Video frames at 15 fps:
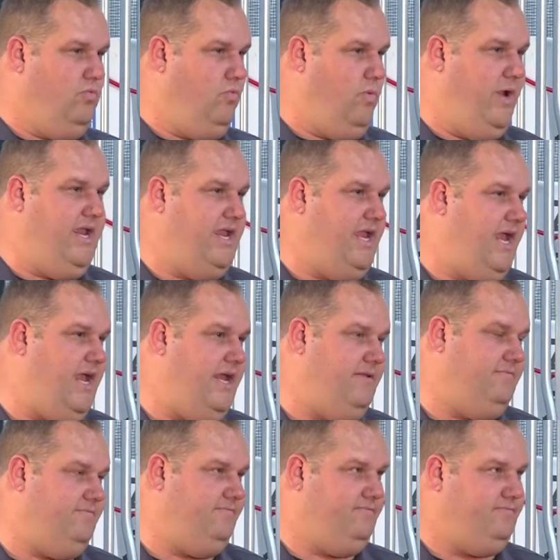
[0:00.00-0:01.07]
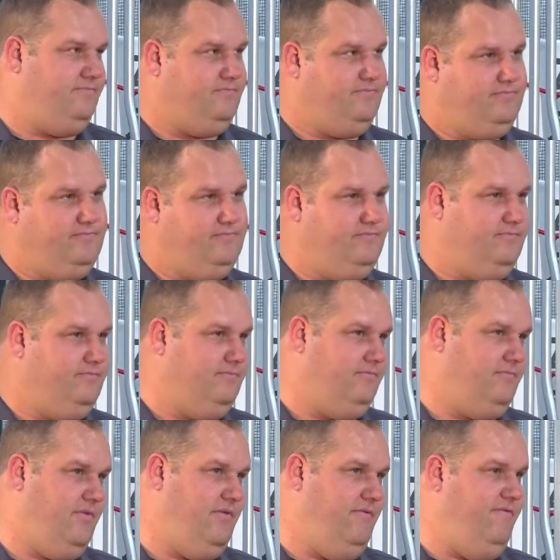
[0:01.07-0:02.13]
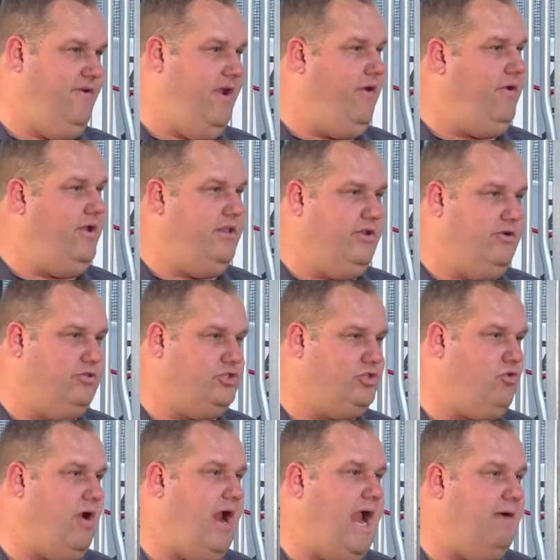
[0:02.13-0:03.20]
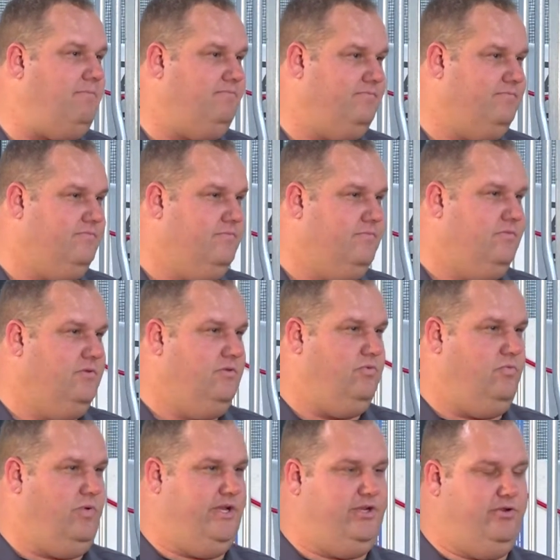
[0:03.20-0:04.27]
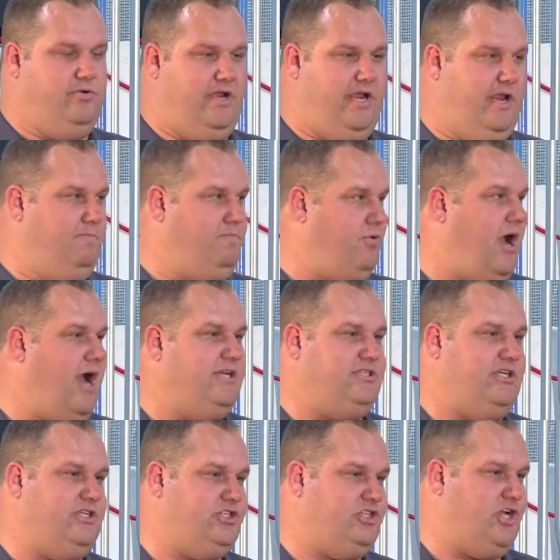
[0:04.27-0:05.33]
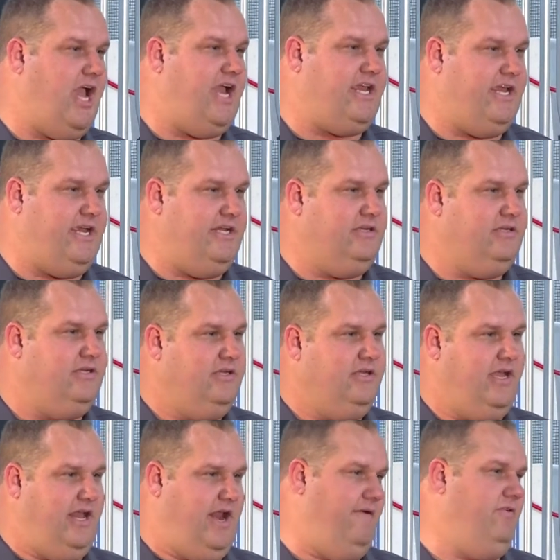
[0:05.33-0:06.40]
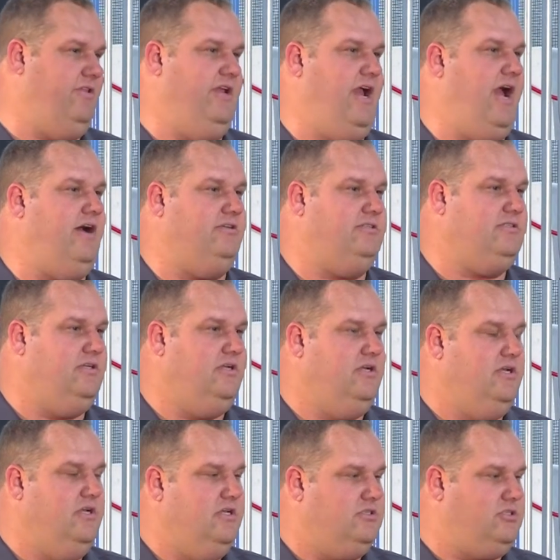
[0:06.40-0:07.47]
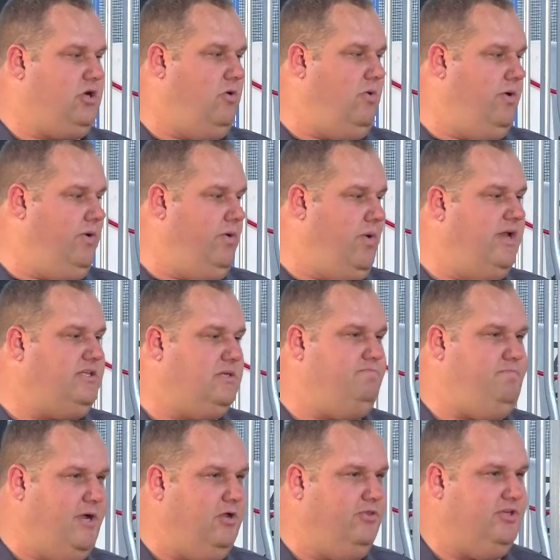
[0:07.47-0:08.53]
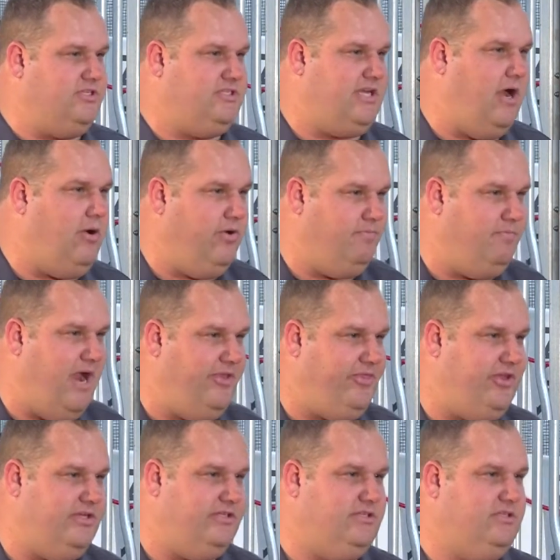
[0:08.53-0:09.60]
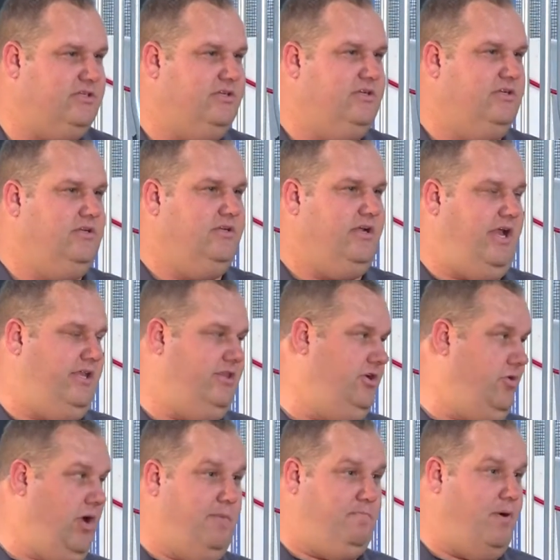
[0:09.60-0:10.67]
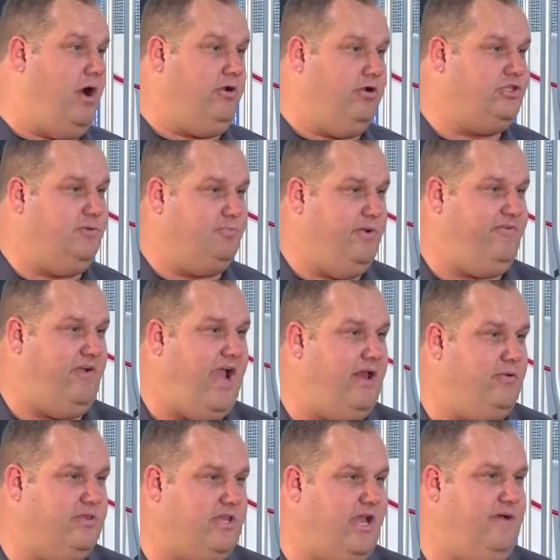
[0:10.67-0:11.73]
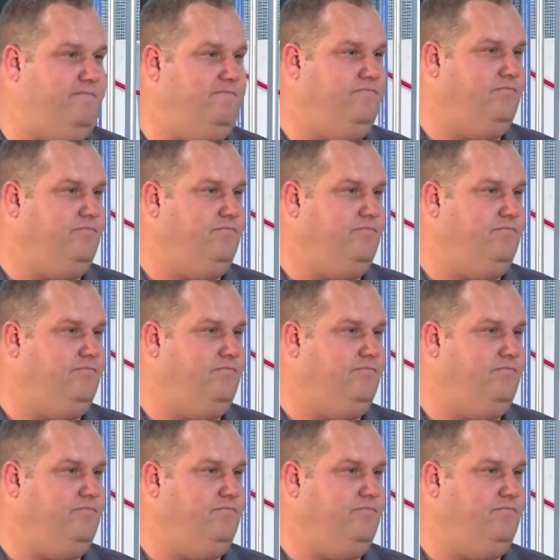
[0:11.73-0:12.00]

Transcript: we get very little scrap. We do in-process checking and everything else. So when we went to build this cell with Methods, at the great partnership we've had with them,